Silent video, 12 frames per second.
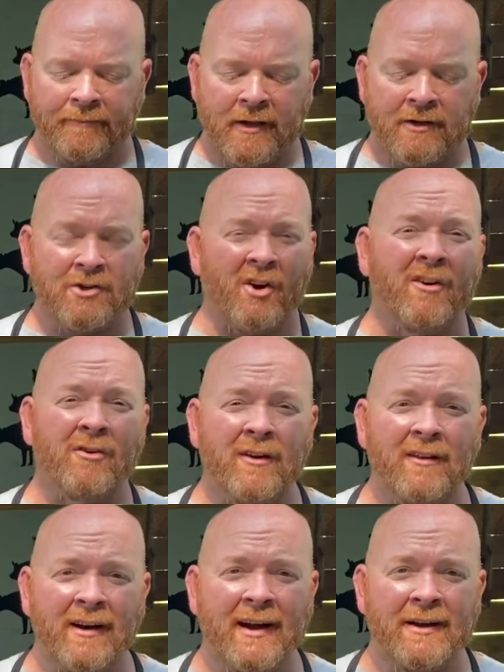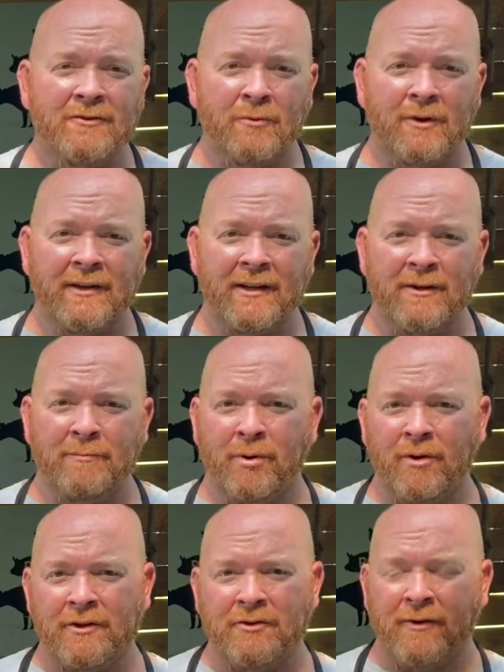Char Griller has one that you
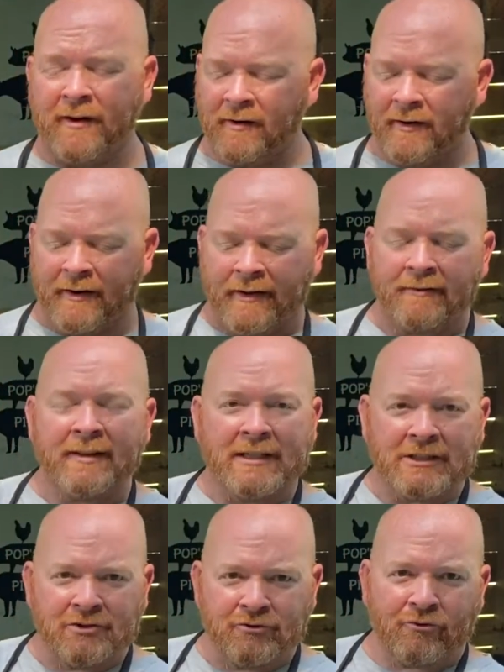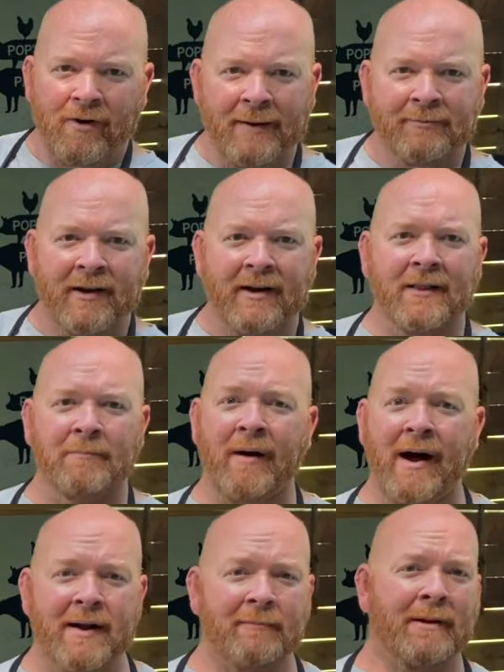pull a trigger and everything just drops out of the
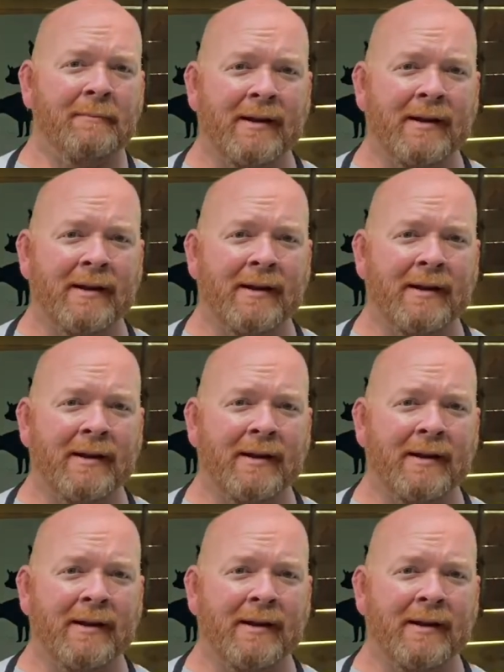bottom.